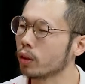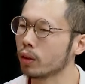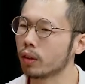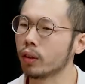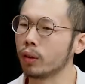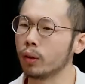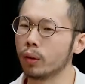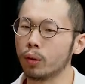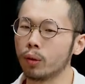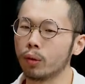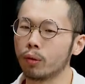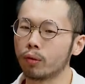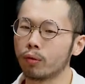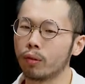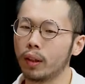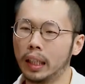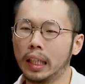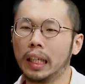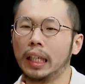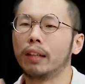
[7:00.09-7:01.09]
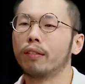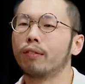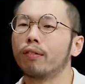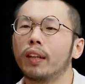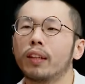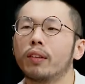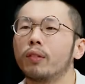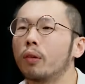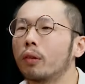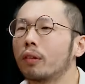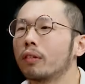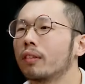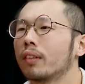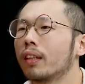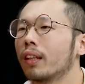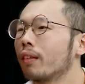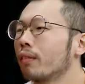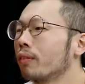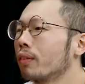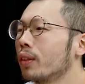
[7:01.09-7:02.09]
you finally find yourself.